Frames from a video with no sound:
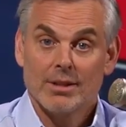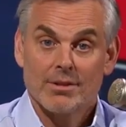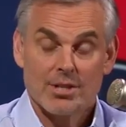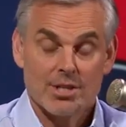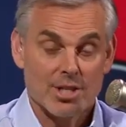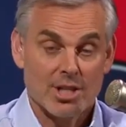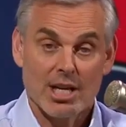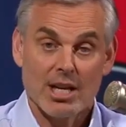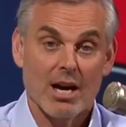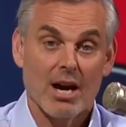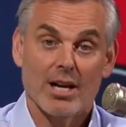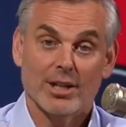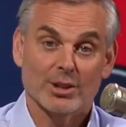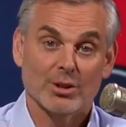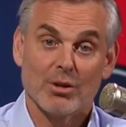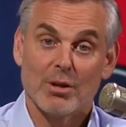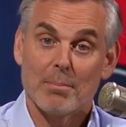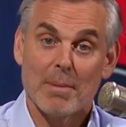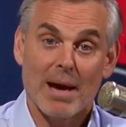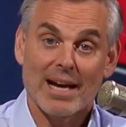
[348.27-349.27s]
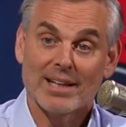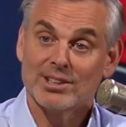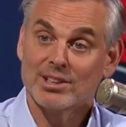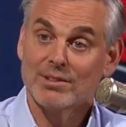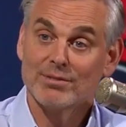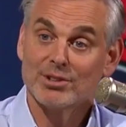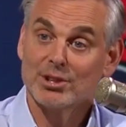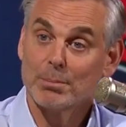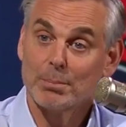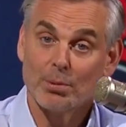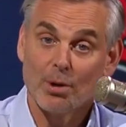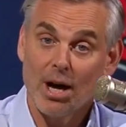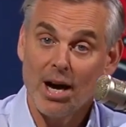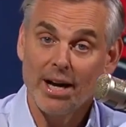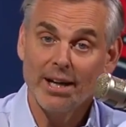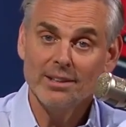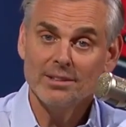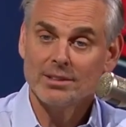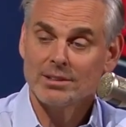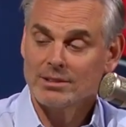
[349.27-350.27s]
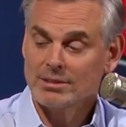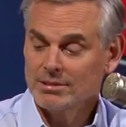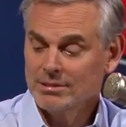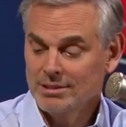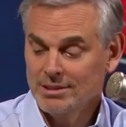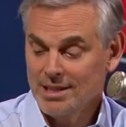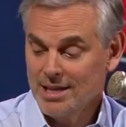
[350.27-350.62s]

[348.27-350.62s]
The Seahawks are a massive surprise.